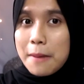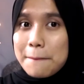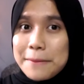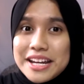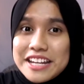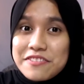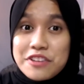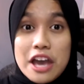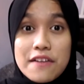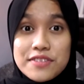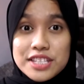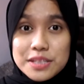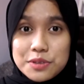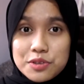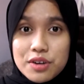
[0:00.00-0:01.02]
But if you haven't
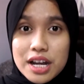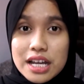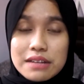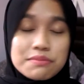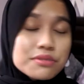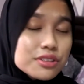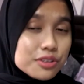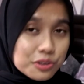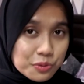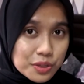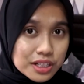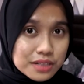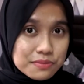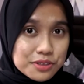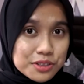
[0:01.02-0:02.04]
subscribed, you're
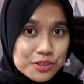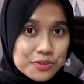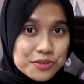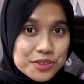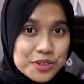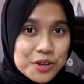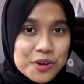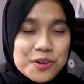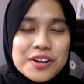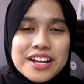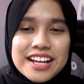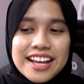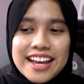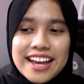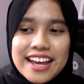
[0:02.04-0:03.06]
welcome to do so,
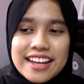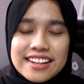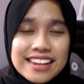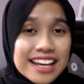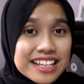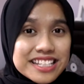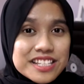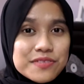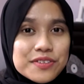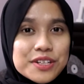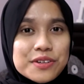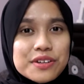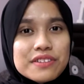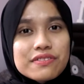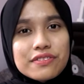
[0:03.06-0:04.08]
and like this
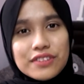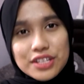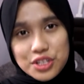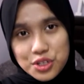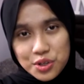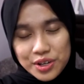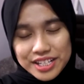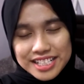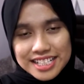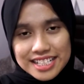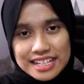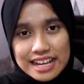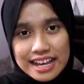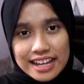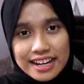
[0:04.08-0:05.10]
video if you've enjoyed it,
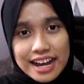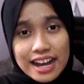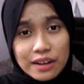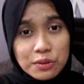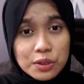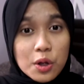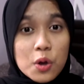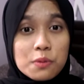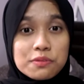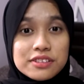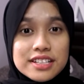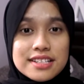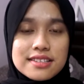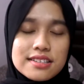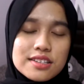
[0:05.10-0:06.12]
and I will
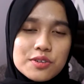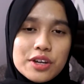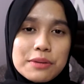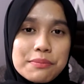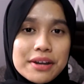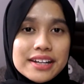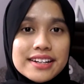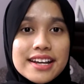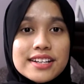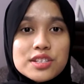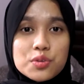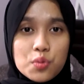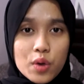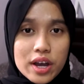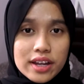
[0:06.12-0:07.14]
hopefully see you in my
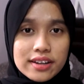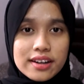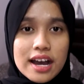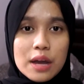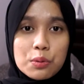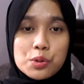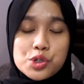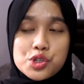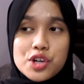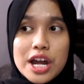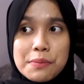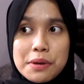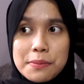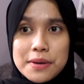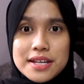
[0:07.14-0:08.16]
next one. I will try
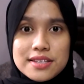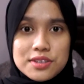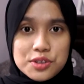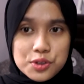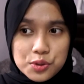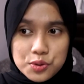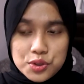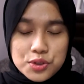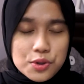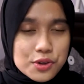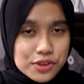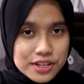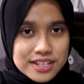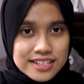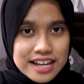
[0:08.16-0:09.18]
my best to sort
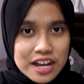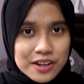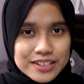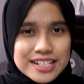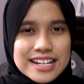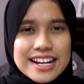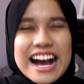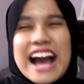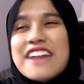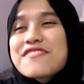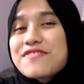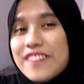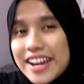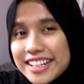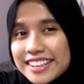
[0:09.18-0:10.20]
things out. I
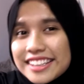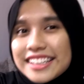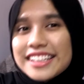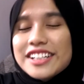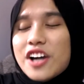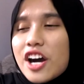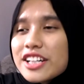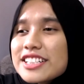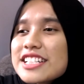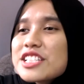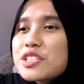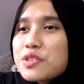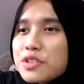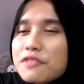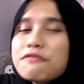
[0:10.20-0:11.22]
finally gotten
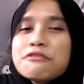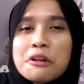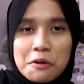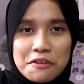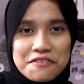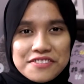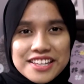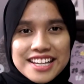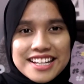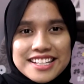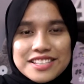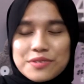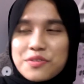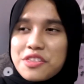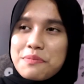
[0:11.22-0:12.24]
into the flow of
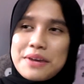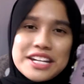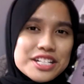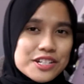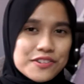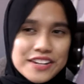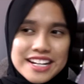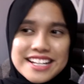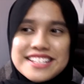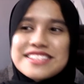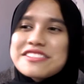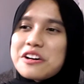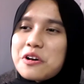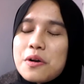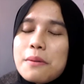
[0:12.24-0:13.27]
things with my degree,
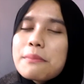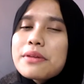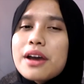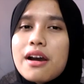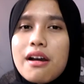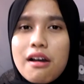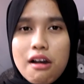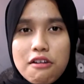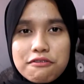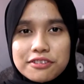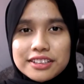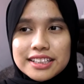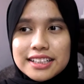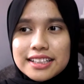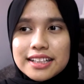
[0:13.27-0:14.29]
so
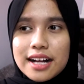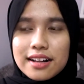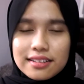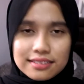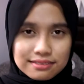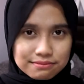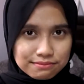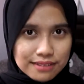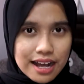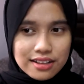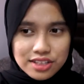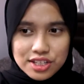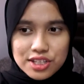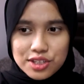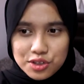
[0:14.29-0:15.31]
hopefully I'll
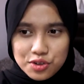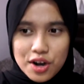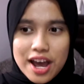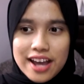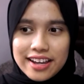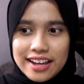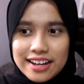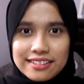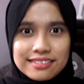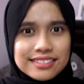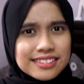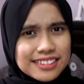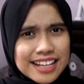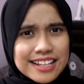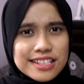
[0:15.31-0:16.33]
just try and
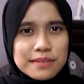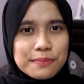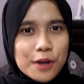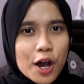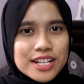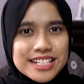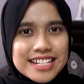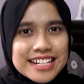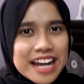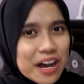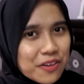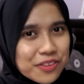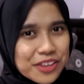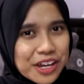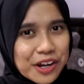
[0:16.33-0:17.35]
get some content
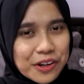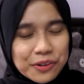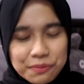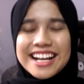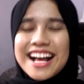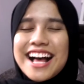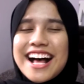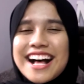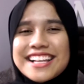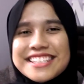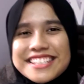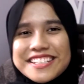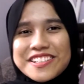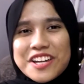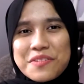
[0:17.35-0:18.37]
out there. I'll
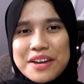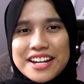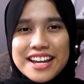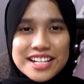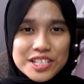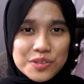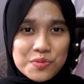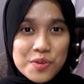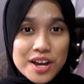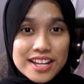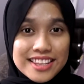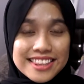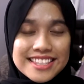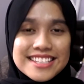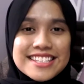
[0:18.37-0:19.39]
see you in my next
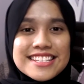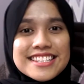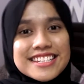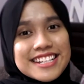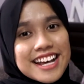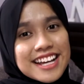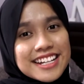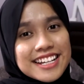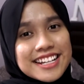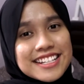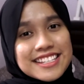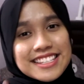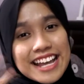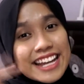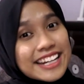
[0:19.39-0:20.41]
one. This is Nana
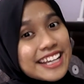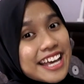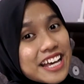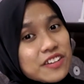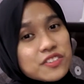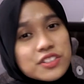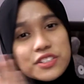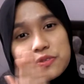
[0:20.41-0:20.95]
signing out.